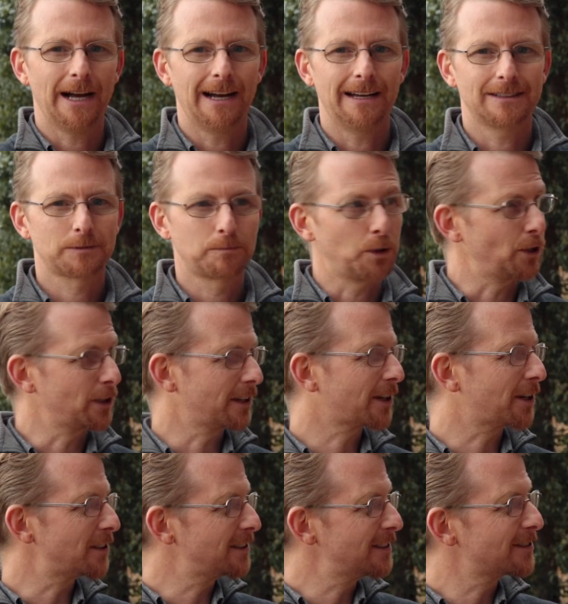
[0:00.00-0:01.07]
as pulling the
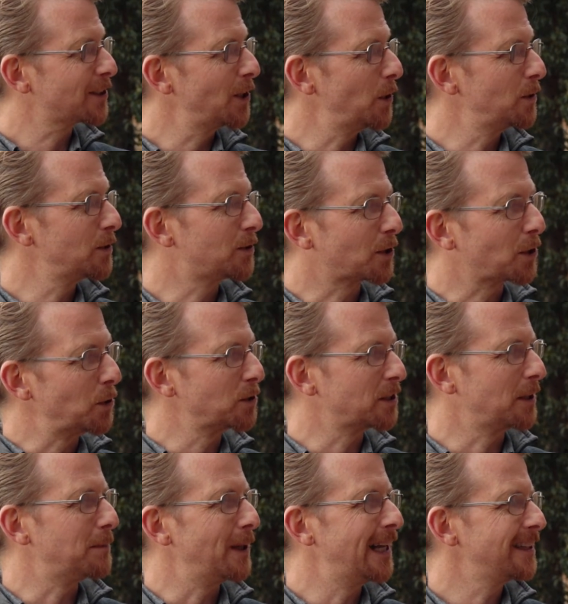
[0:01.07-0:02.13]
curtains closed or closing
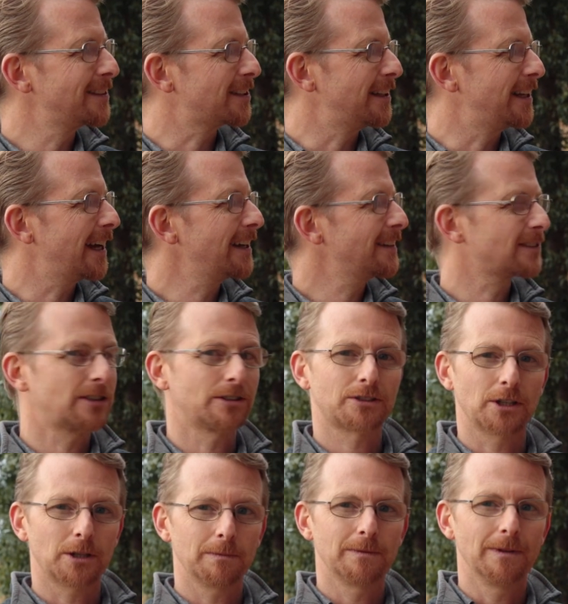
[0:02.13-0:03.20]
the blinds at night to
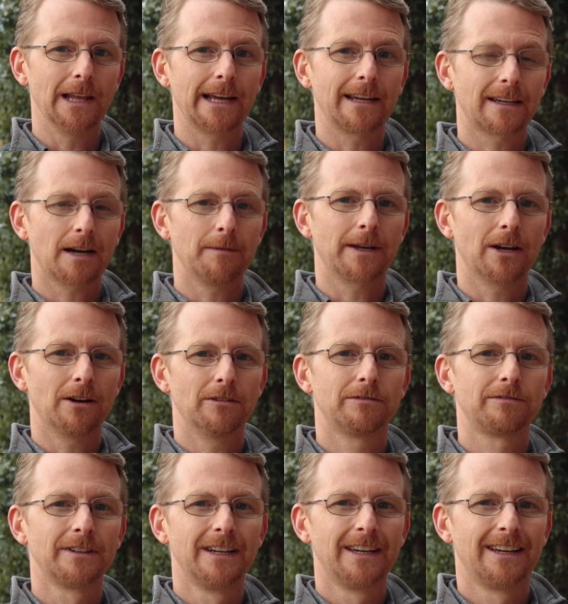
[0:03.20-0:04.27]
stop light coming out
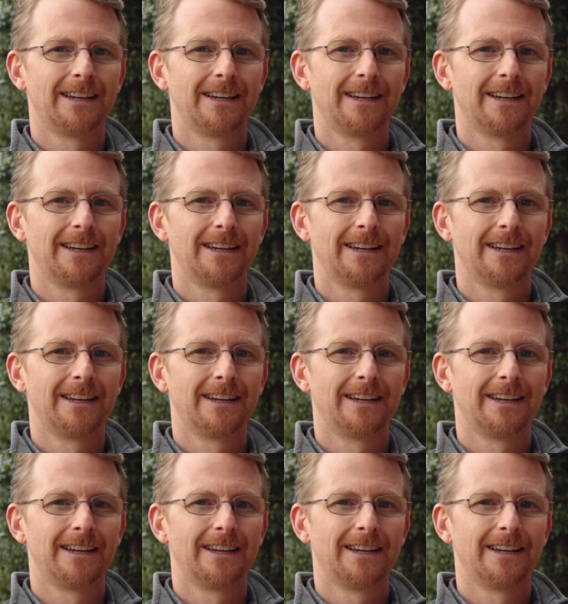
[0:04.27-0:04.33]
of